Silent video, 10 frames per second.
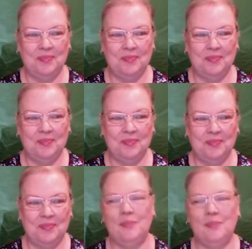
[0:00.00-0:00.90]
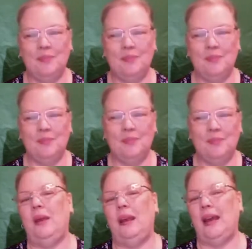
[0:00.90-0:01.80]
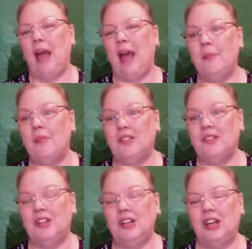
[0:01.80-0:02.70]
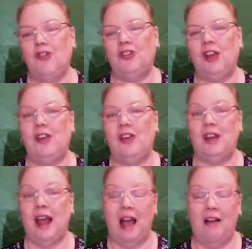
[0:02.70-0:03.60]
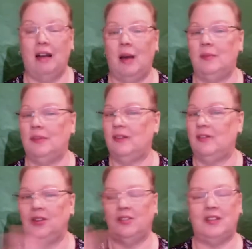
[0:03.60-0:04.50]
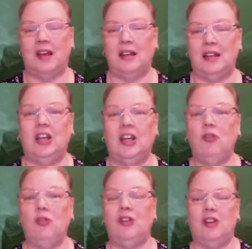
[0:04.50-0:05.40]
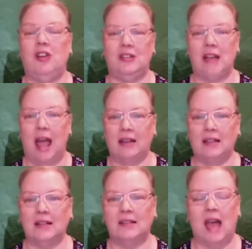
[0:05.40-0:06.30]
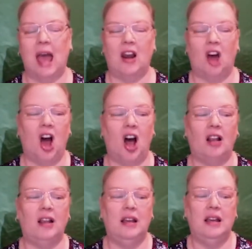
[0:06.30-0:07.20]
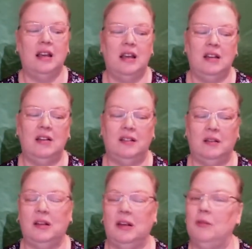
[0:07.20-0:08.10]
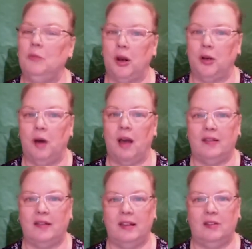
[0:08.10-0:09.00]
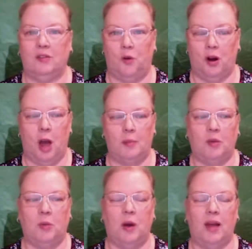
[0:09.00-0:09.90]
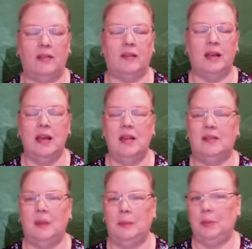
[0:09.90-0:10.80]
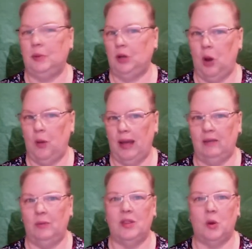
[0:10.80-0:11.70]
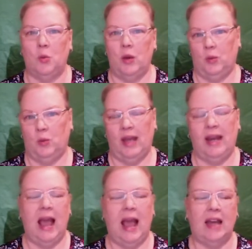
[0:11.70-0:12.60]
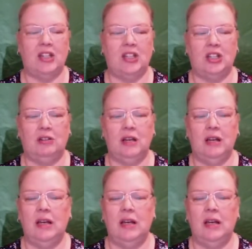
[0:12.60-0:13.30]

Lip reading: Okay. When it comes to negotiation outcomes, if you study negotiation tactics at all, you'll run across these 4 common ones. Some people go in with a win-win attitude.